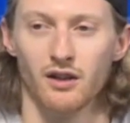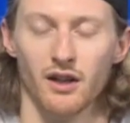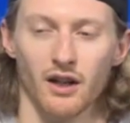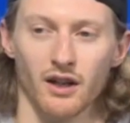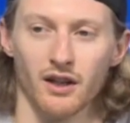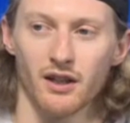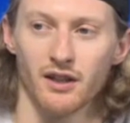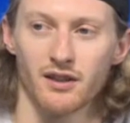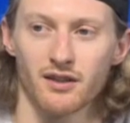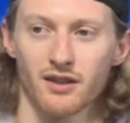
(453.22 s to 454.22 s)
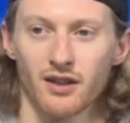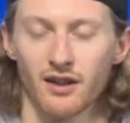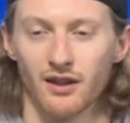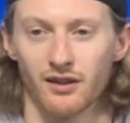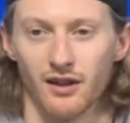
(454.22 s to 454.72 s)
Yeah, it's,
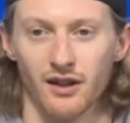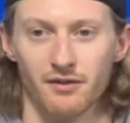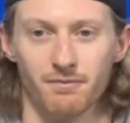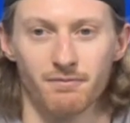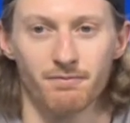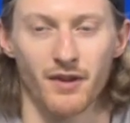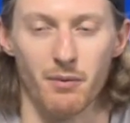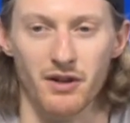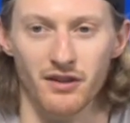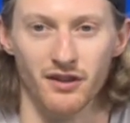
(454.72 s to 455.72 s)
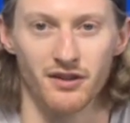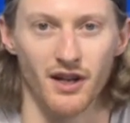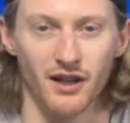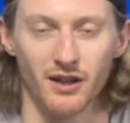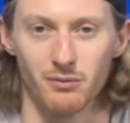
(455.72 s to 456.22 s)
I mean, this
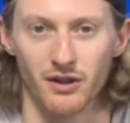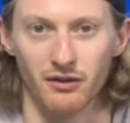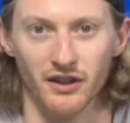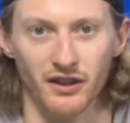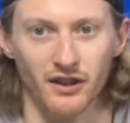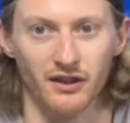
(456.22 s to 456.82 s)
day comes every year.